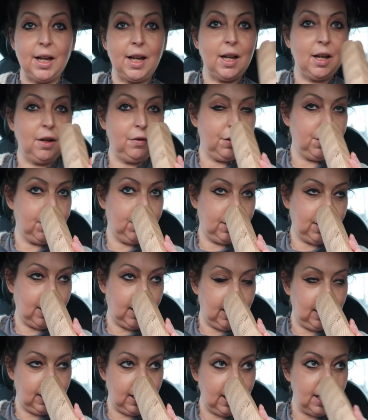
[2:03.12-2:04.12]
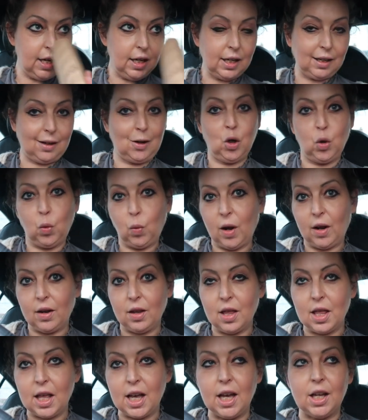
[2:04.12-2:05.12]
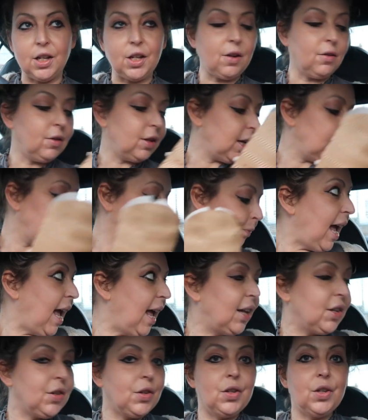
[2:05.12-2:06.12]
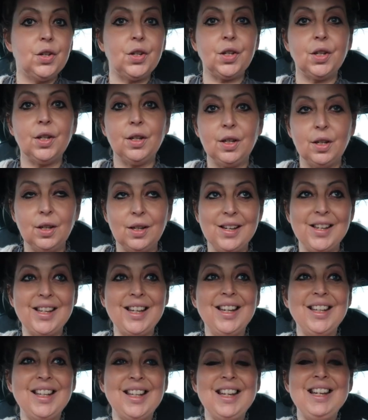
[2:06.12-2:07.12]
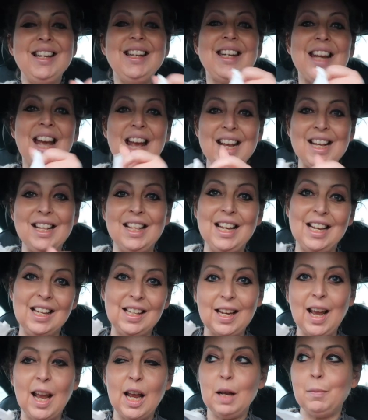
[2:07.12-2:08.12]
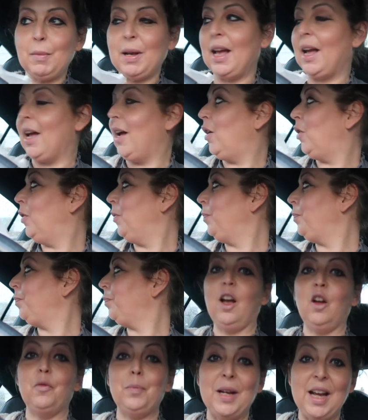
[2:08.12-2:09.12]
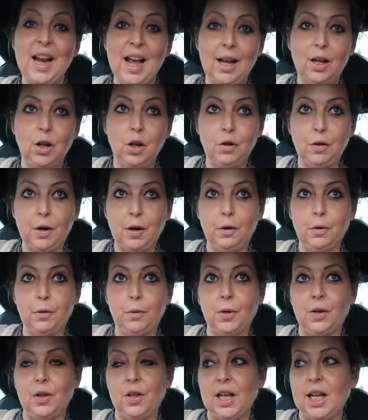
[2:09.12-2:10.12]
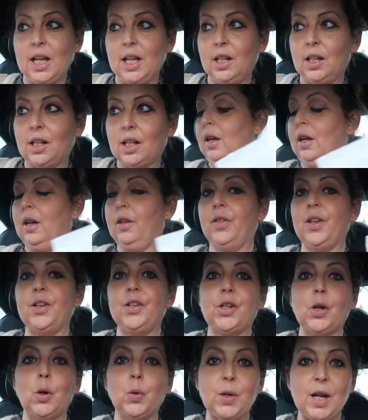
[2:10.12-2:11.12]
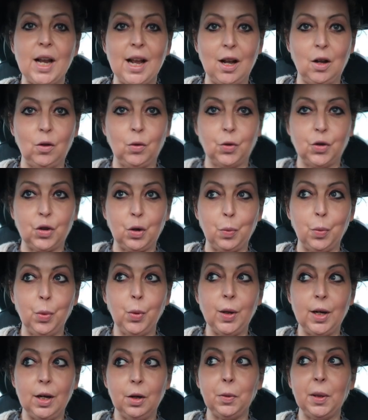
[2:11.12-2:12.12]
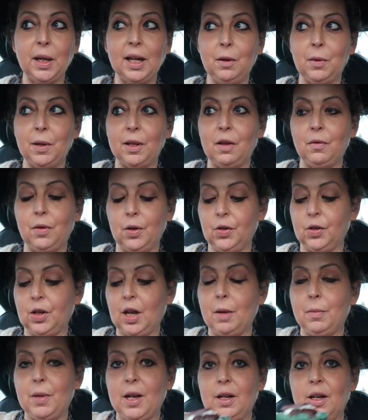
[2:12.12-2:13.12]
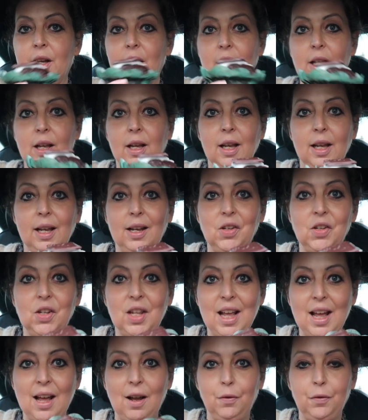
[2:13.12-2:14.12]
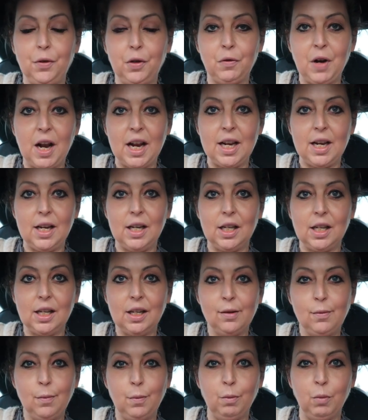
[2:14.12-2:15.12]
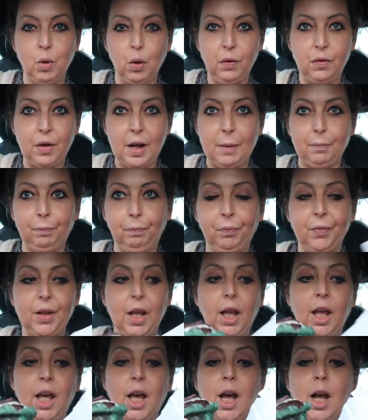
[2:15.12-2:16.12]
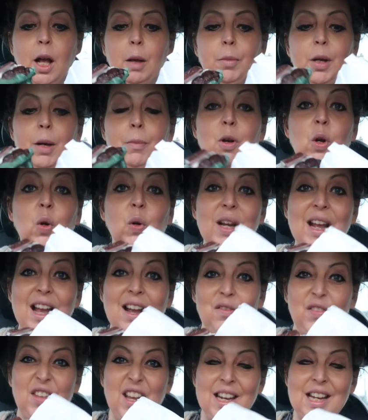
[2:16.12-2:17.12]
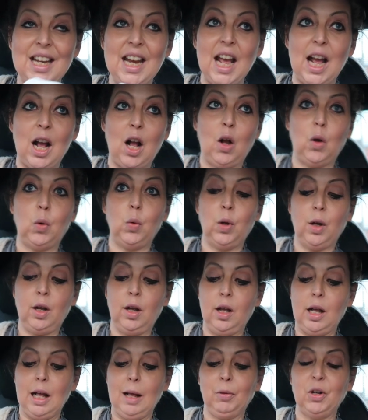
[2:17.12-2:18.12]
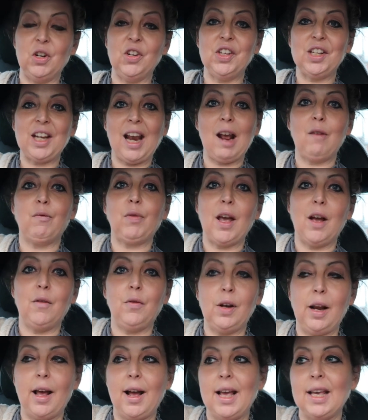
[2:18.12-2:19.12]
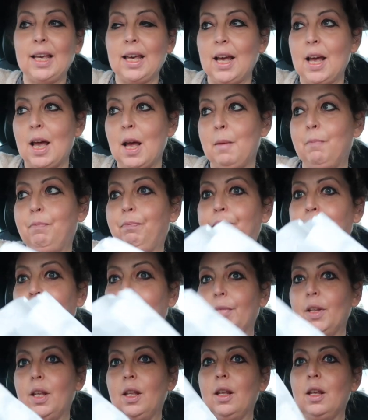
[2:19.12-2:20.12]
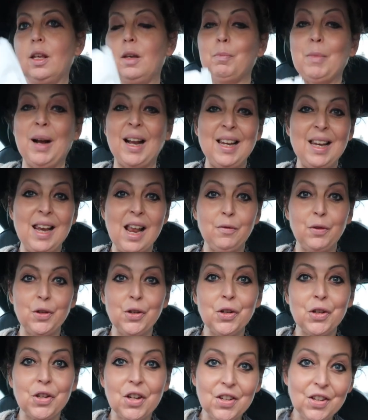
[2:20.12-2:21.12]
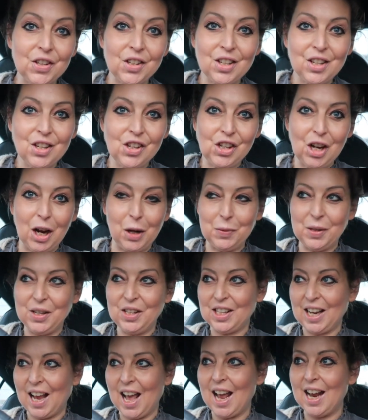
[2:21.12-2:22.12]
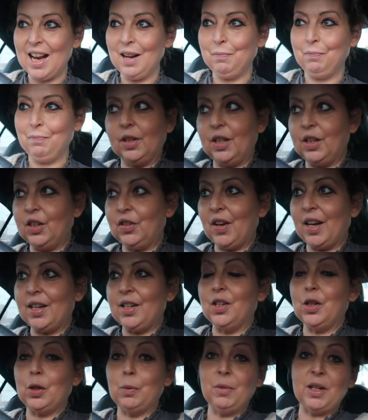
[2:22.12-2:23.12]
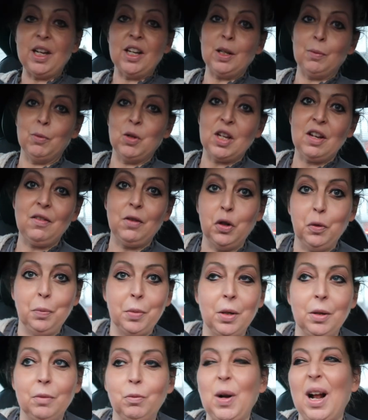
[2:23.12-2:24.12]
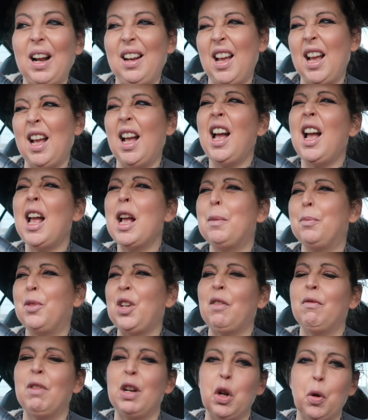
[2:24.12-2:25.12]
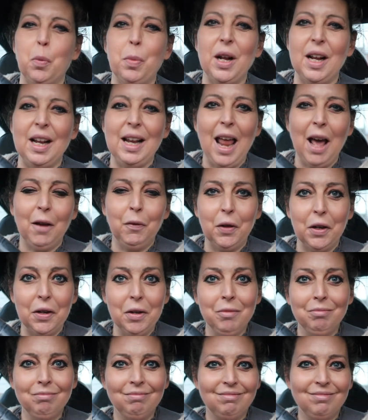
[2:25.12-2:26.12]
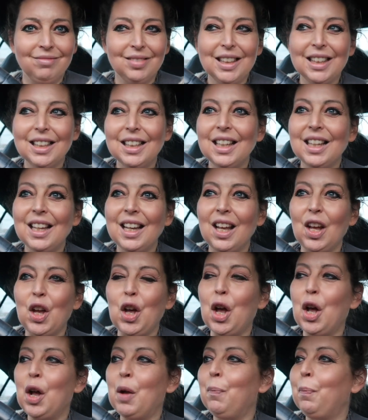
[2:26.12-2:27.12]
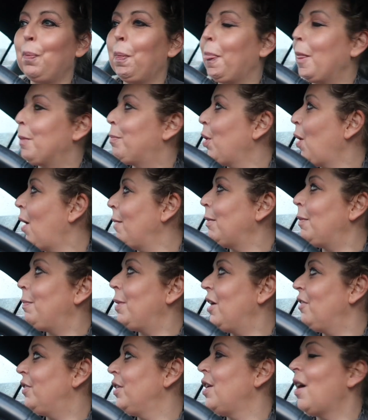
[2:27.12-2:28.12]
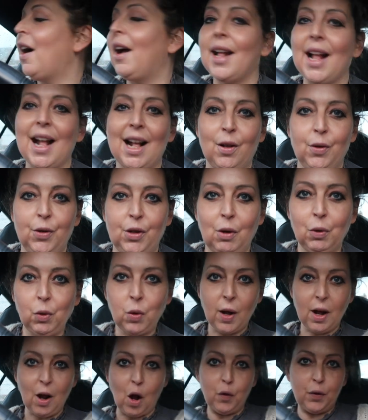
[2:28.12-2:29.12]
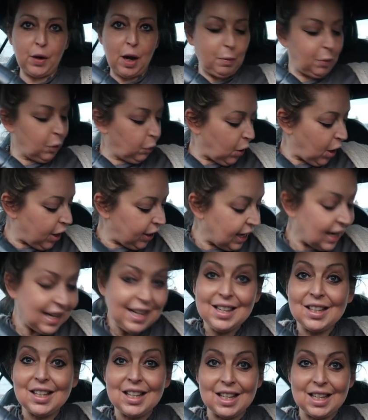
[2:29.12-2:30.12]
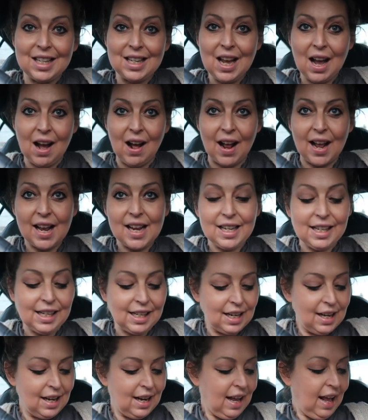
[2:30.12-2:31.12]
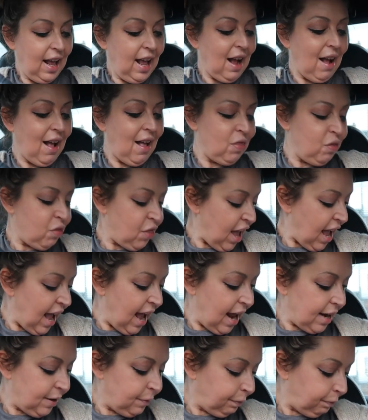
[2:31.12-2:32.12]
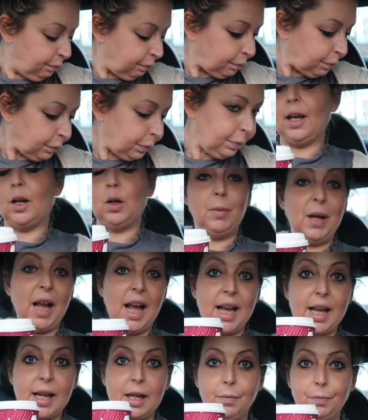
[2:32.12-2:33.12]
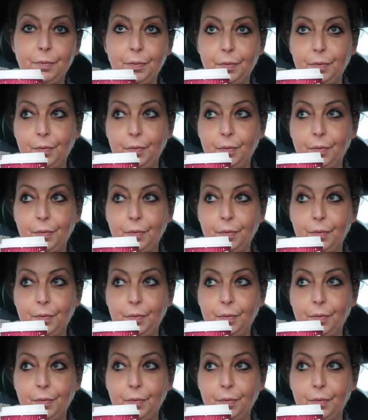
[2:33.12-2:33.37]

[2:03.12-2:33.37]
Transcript: I have to say. They heat it up while you're there, don't they? And since the day these came out, I've been hankering for one of these. And they sold out sort of pretty quickly when they first came in. It's the After Eight muffin. But I'm not going to have that now. I'm going to save that for like my 11s, shall we say. Let's face it, some days I'm not even up at, well, I am generally up at 11. But I'm a bit of a night owl, so quite often I'll be working into the night and then get up late.